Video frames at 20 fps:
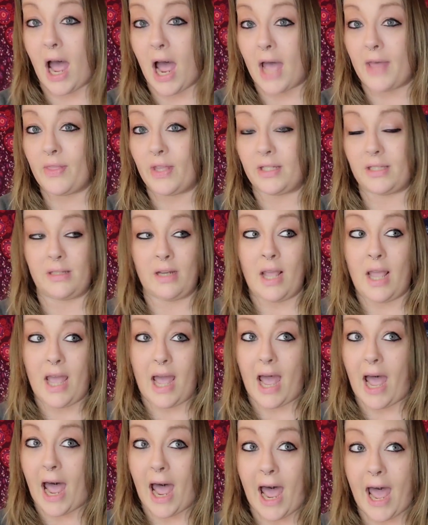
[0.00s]
on the
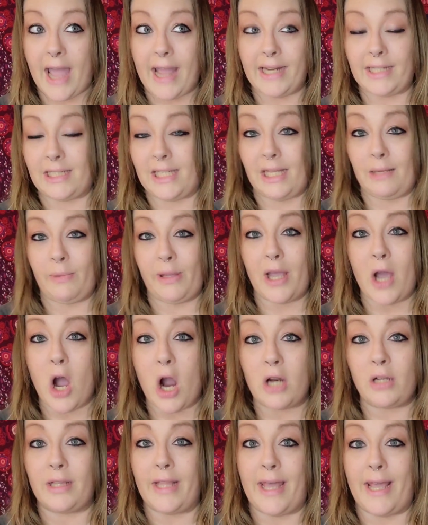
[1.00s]
high
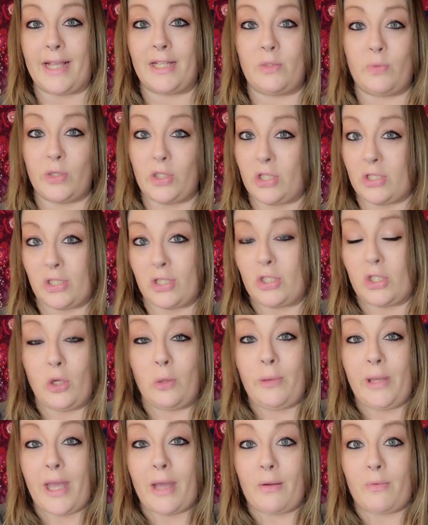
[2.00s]
TBR list, which is a
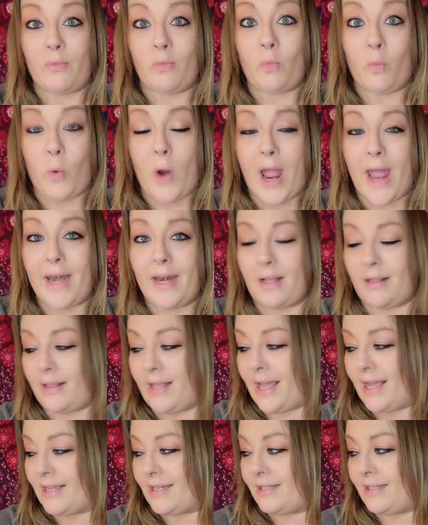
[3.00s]
to-be-read
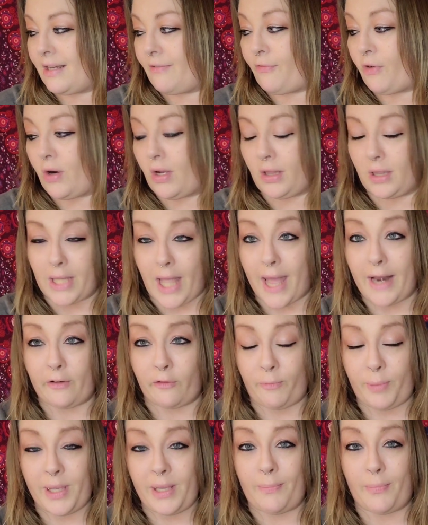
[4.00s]
list for a lot
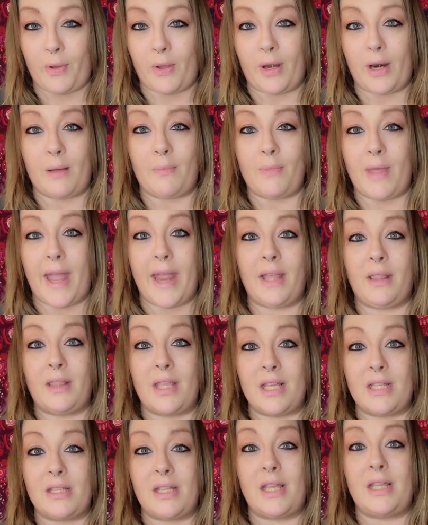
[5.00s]
of people, and I'm like,
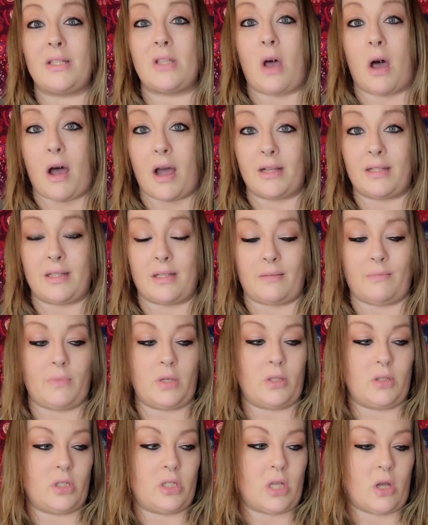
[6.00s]
this is
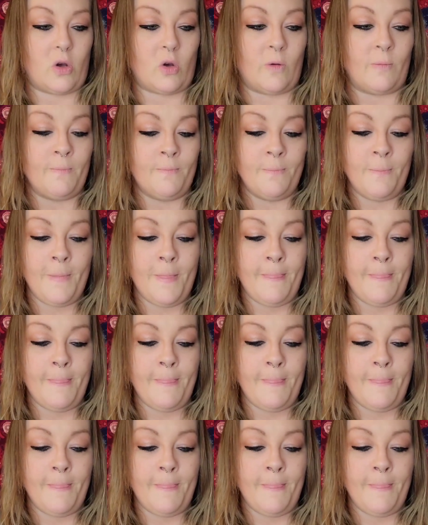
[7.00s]
awesome. So,